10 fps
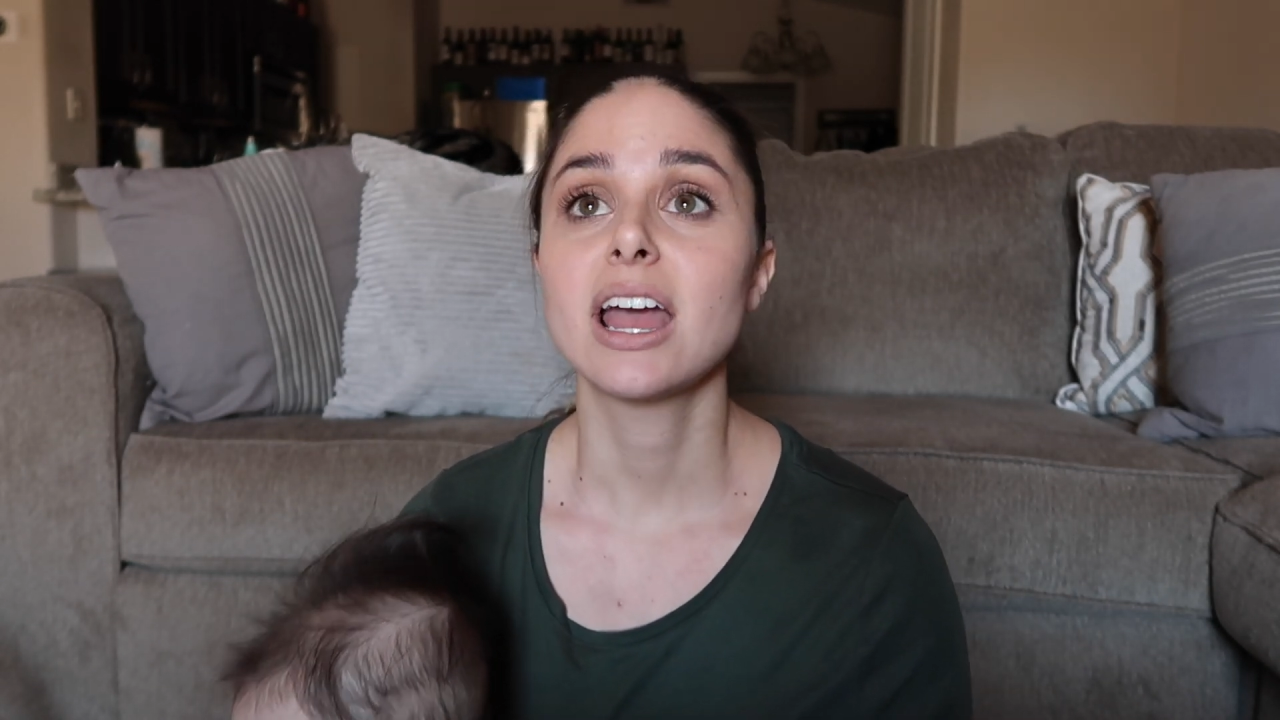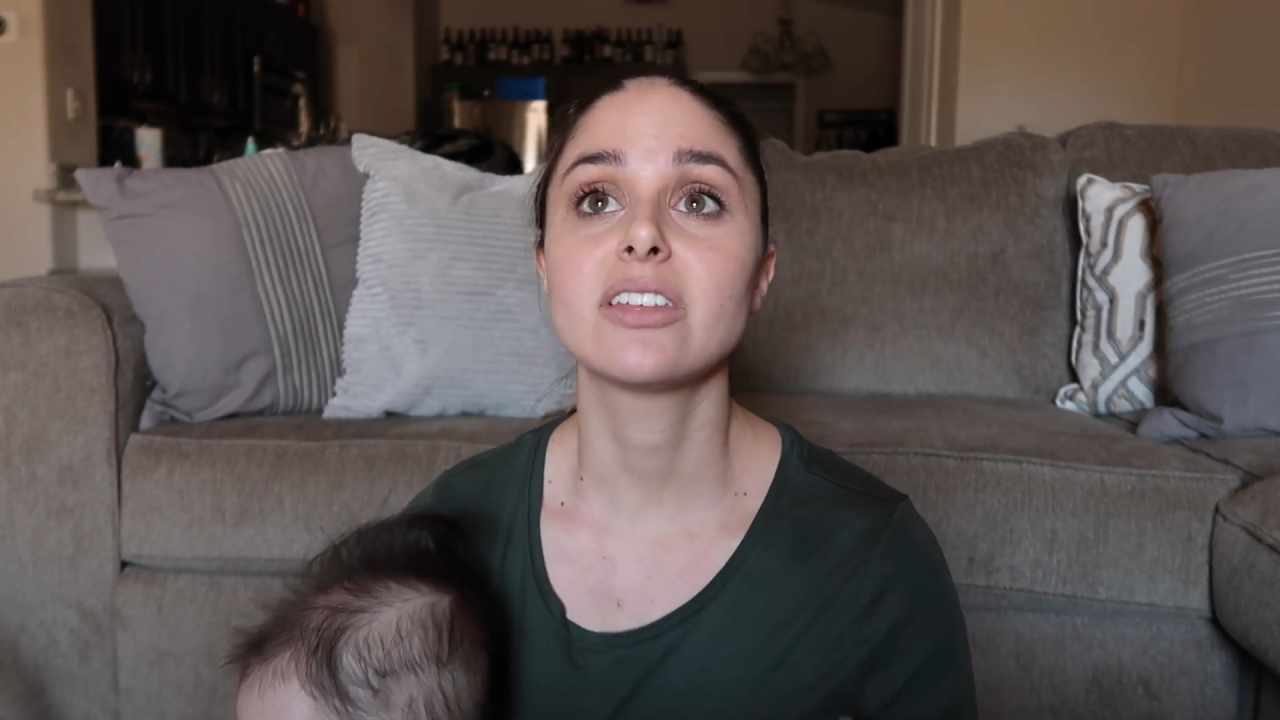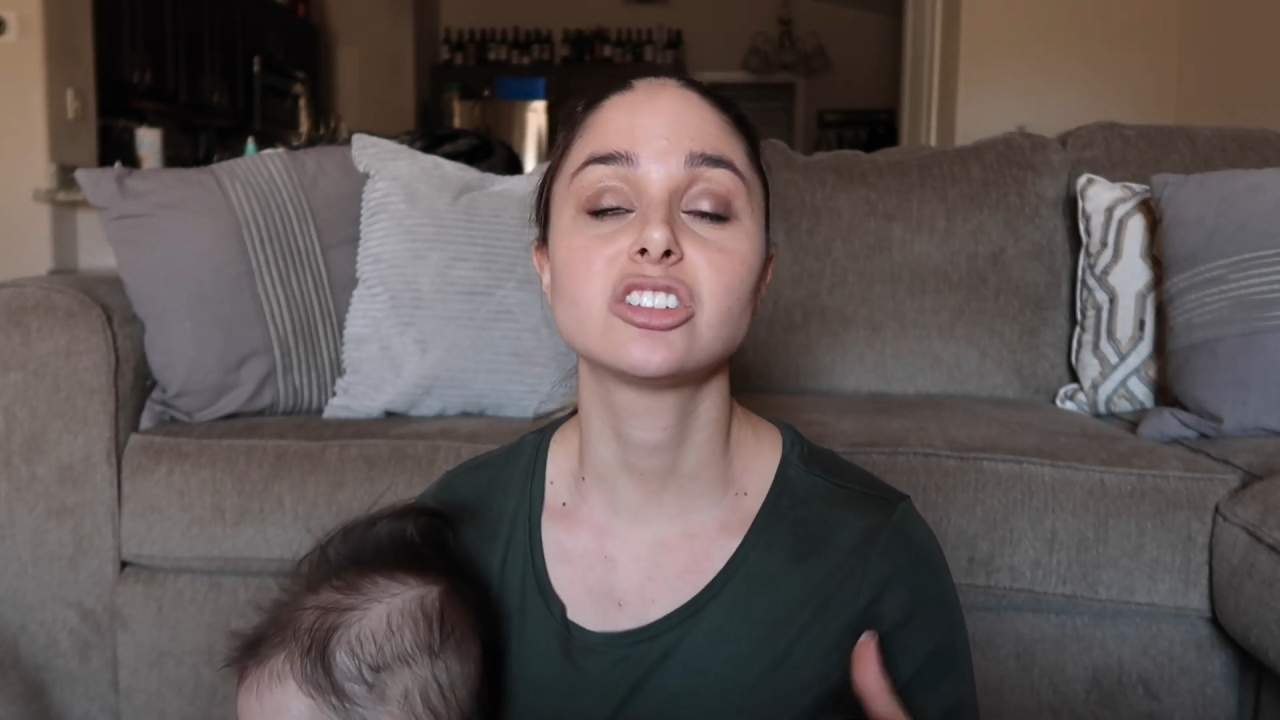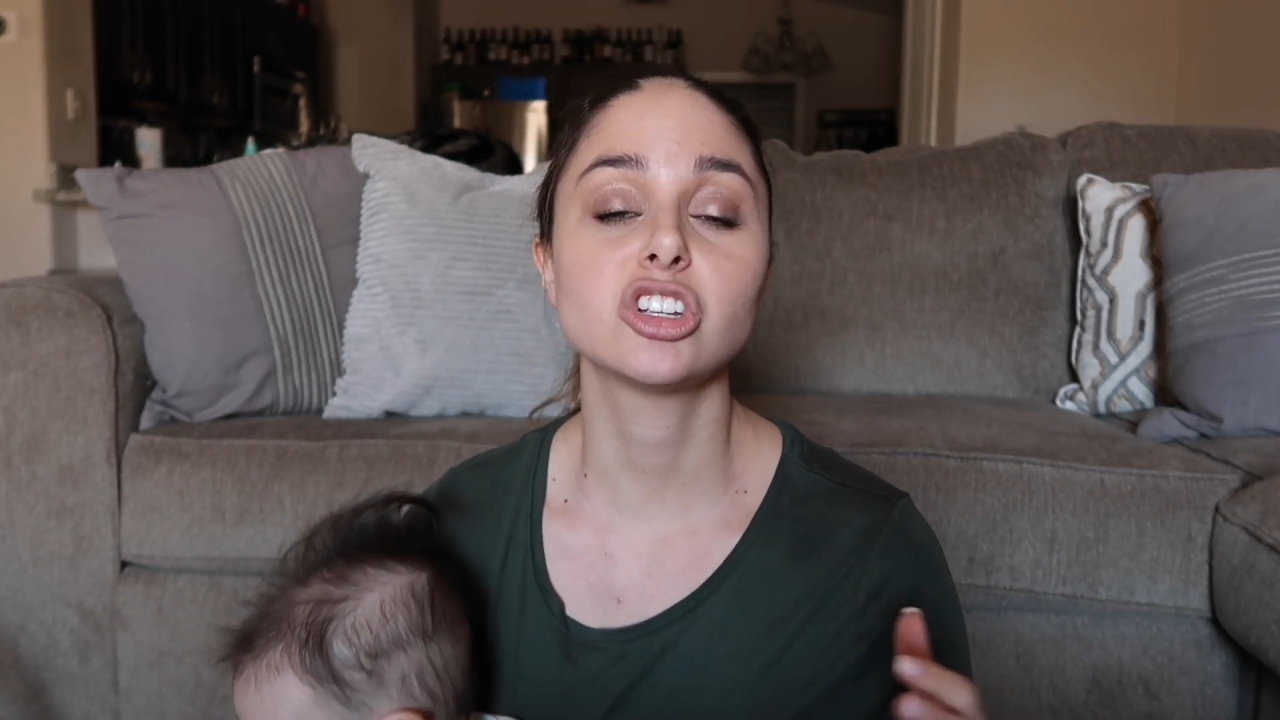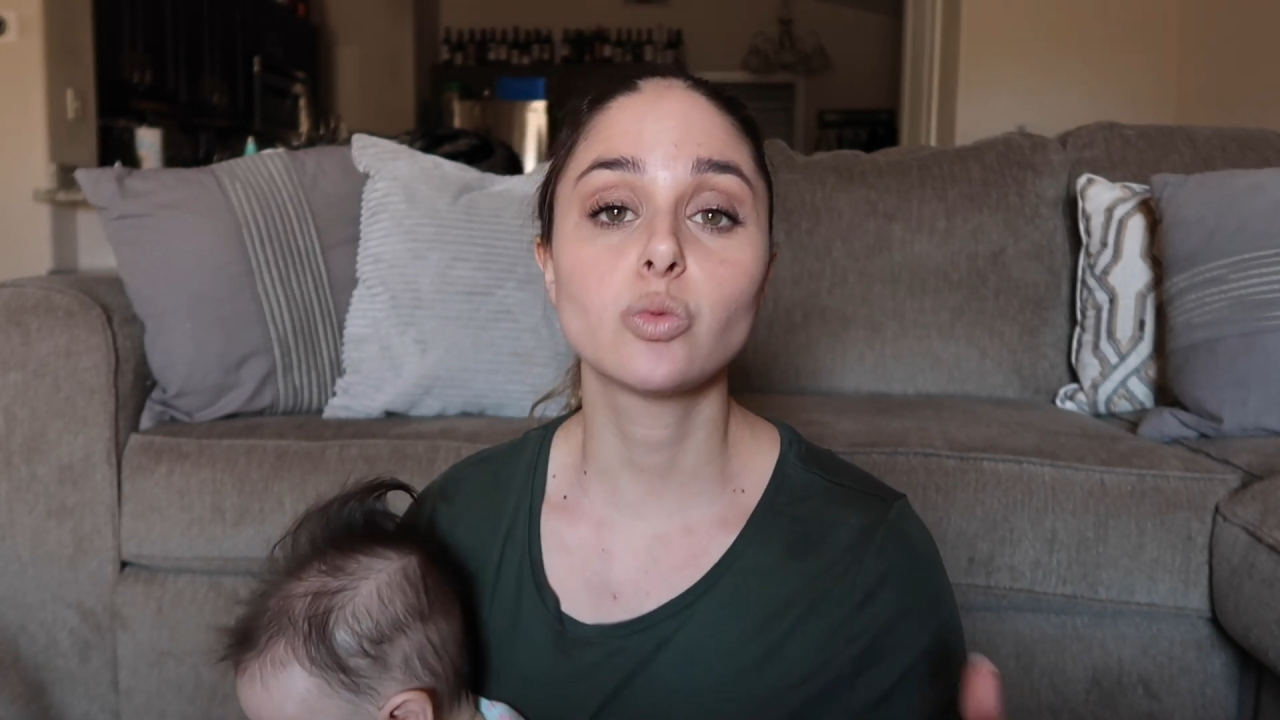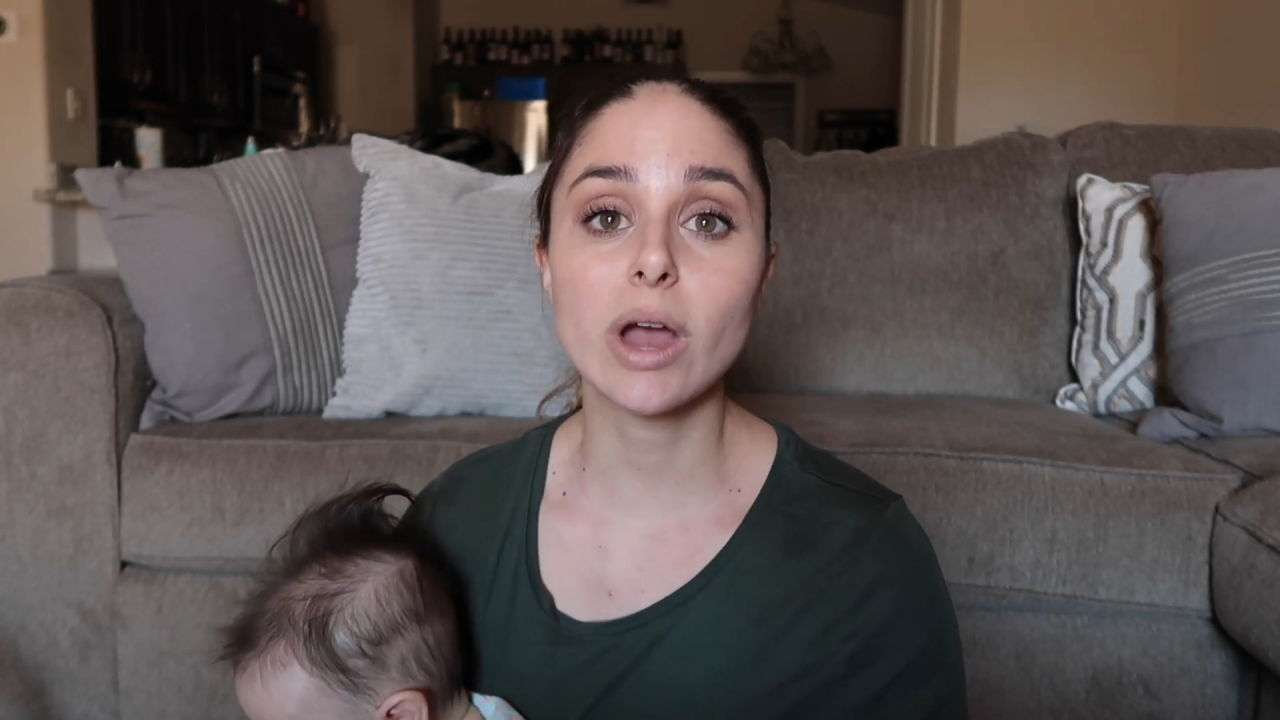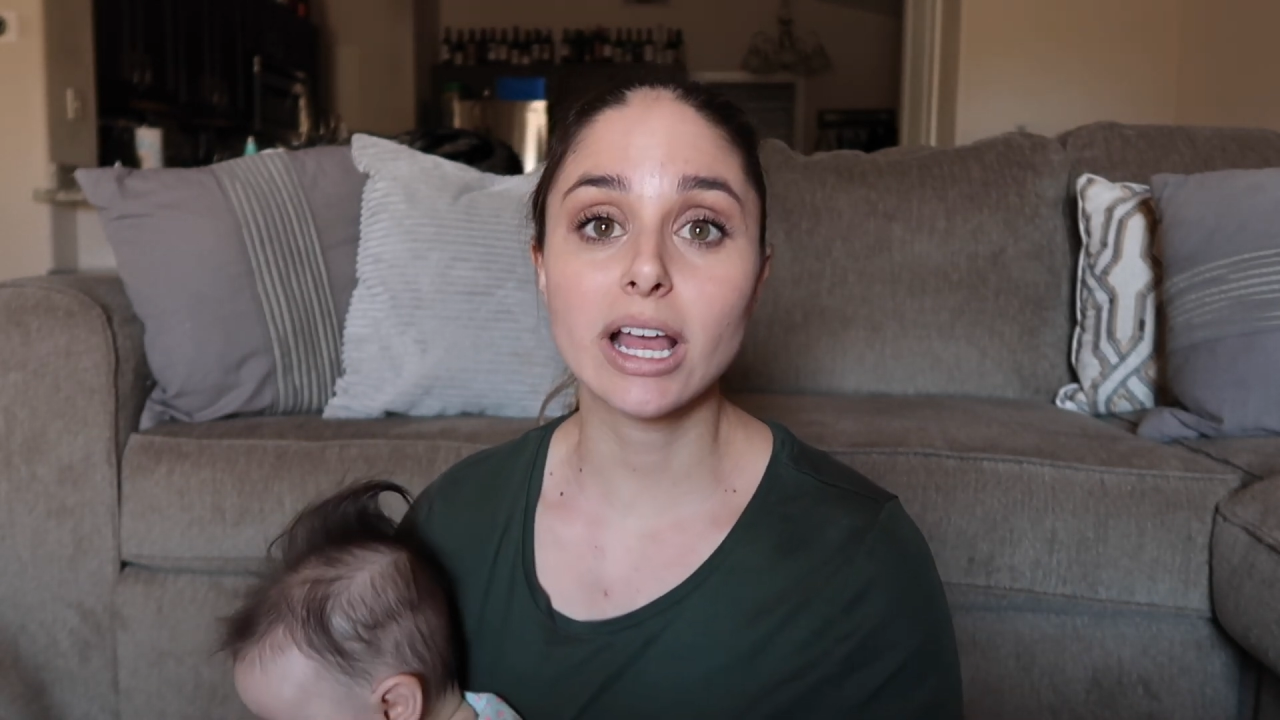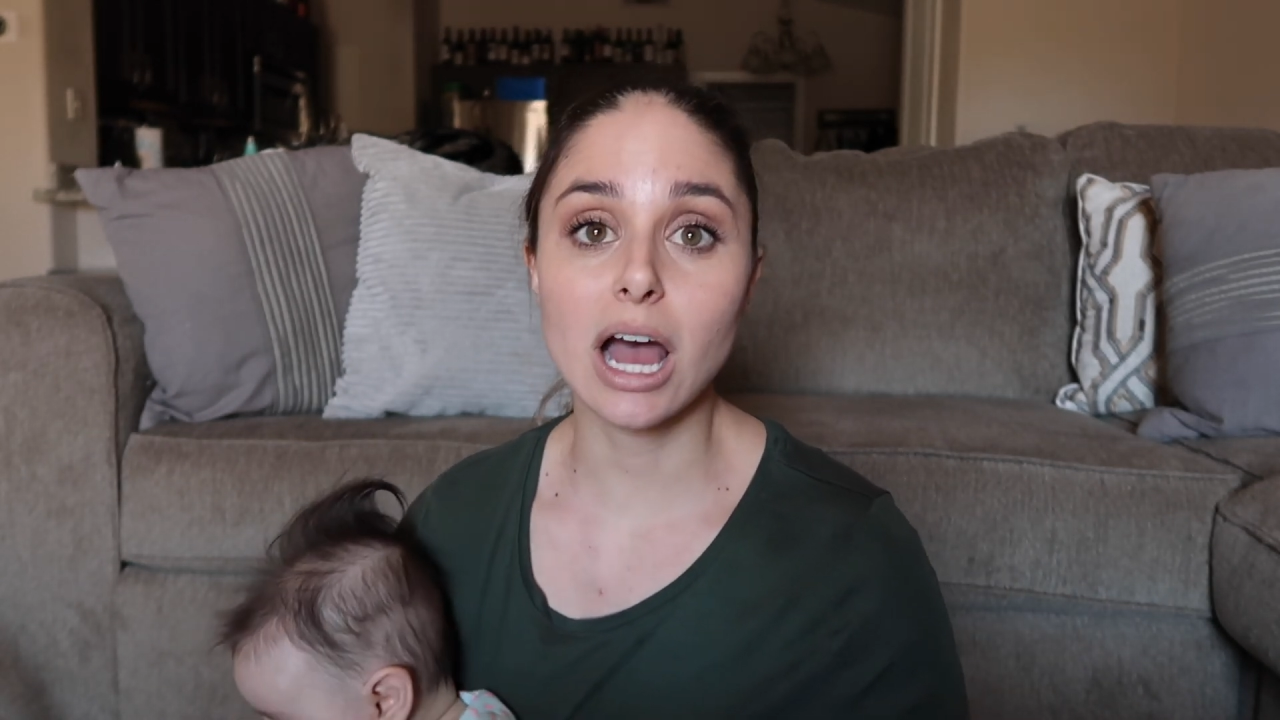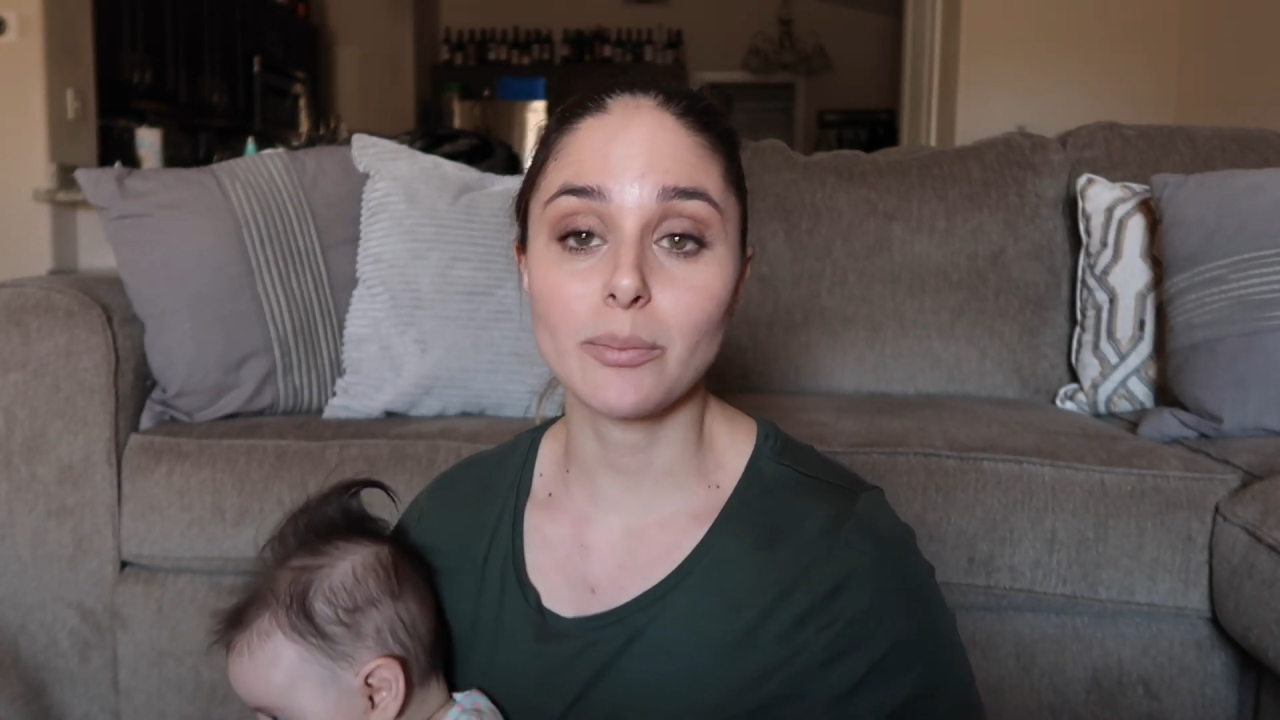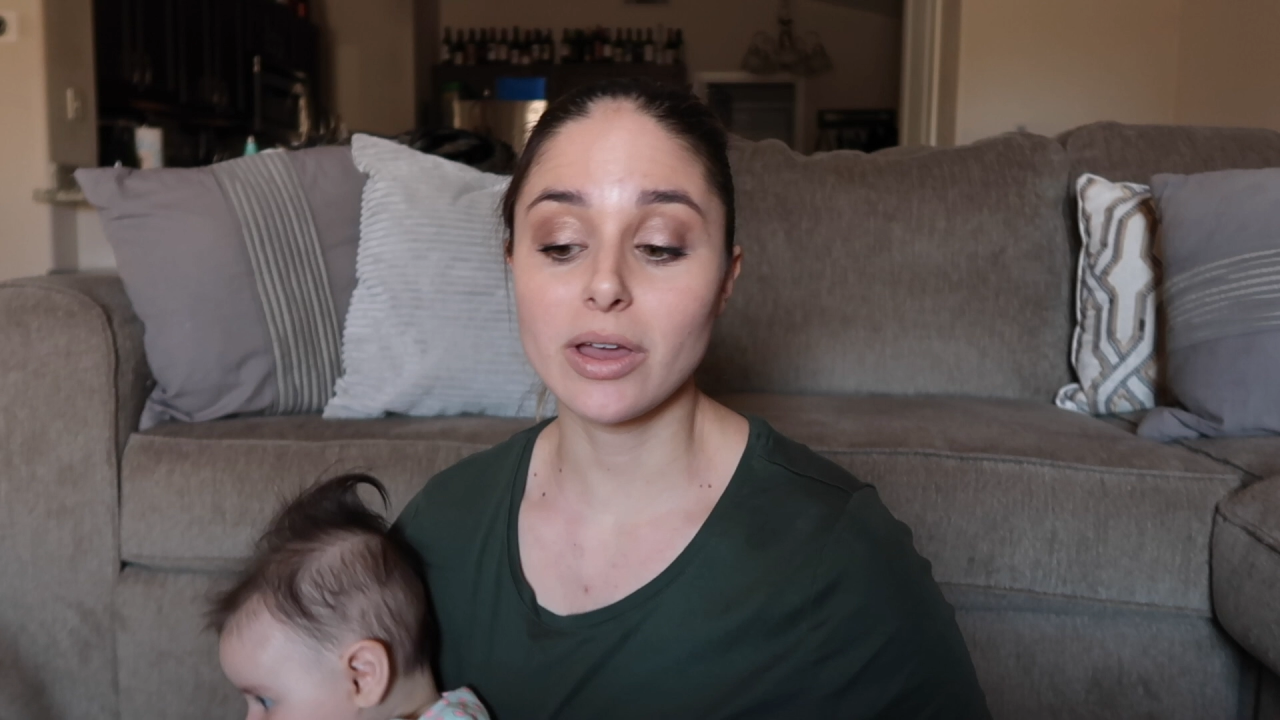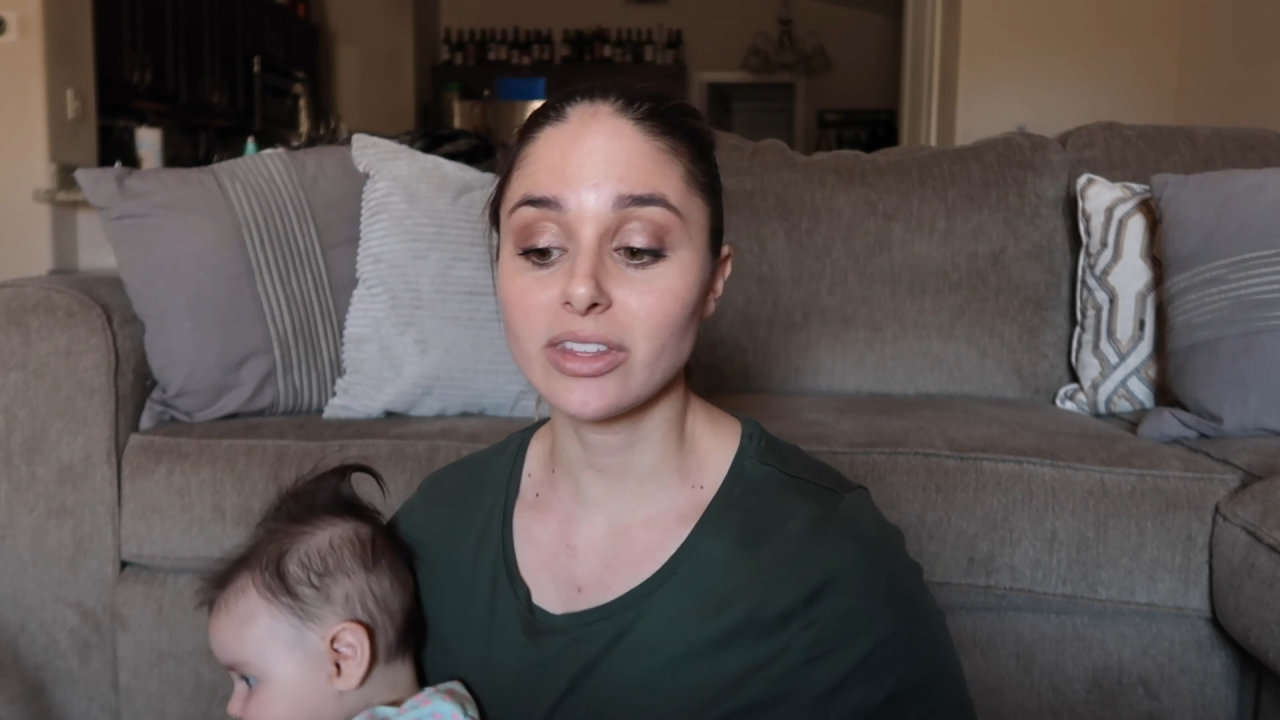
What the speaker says: and then she'd wake up,